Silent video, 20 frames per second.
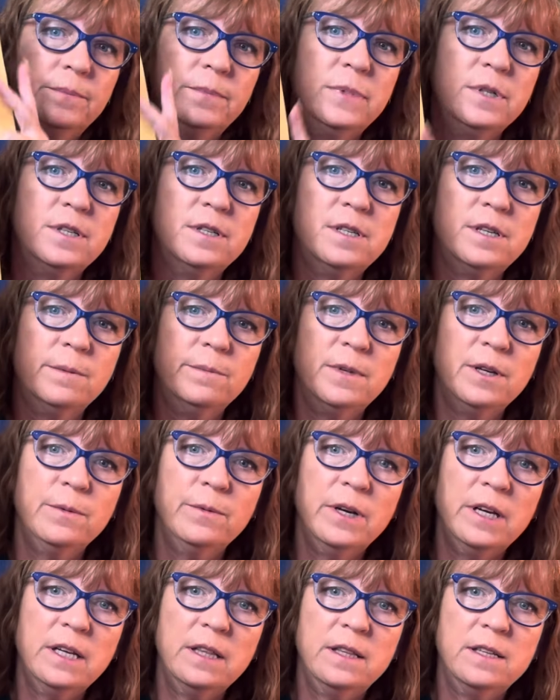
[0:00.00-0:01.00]
the Something
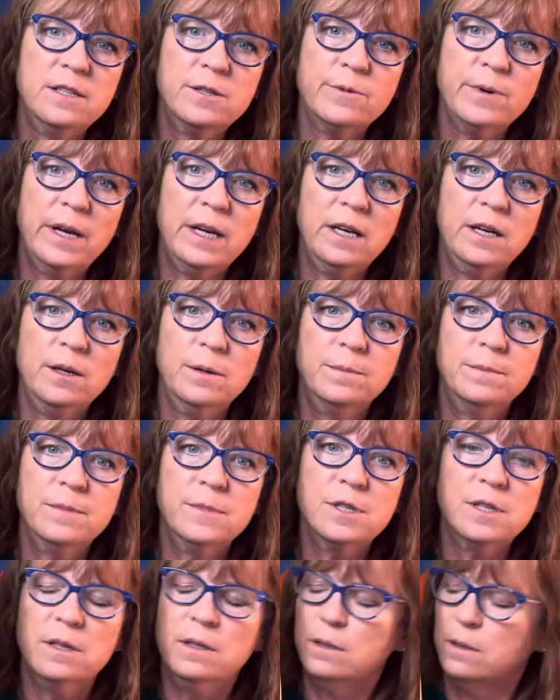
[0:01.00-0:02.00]
Wicked This Way
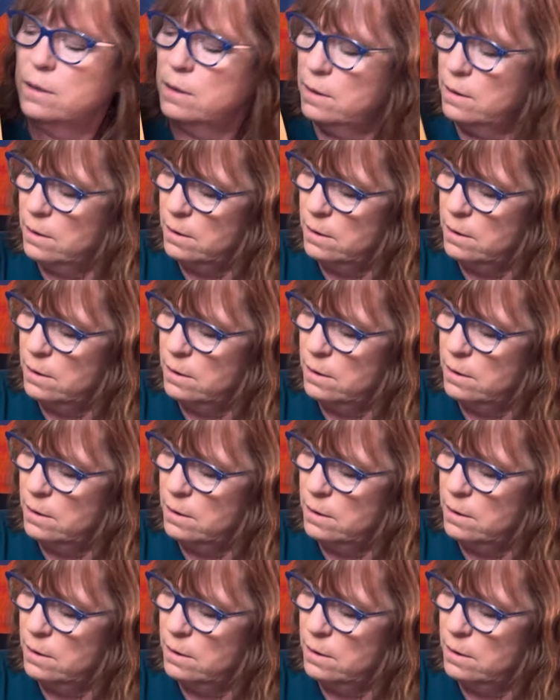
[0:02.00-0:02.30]
Comes and